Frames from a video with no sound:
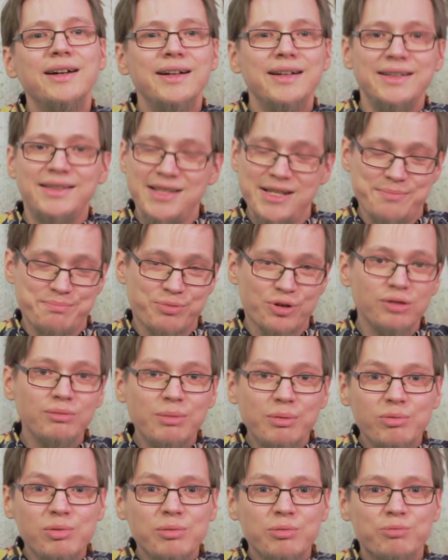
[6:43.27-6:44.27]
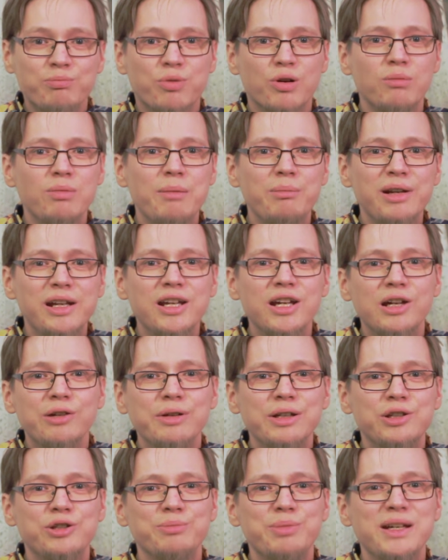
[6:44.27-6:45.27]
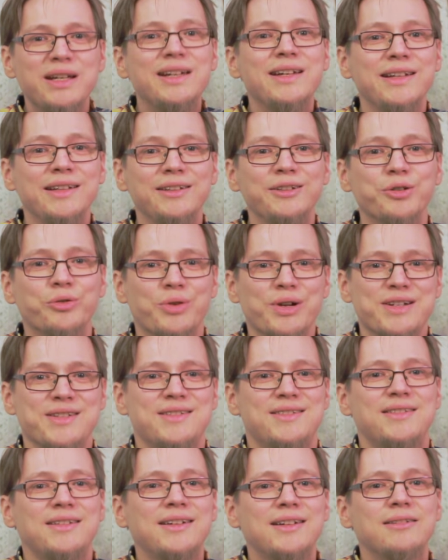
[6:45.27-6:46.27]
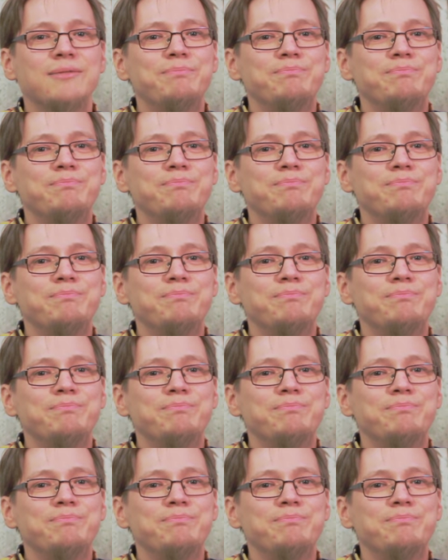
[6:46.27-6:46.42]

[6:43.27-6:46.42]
It is prob probably going to be interesting.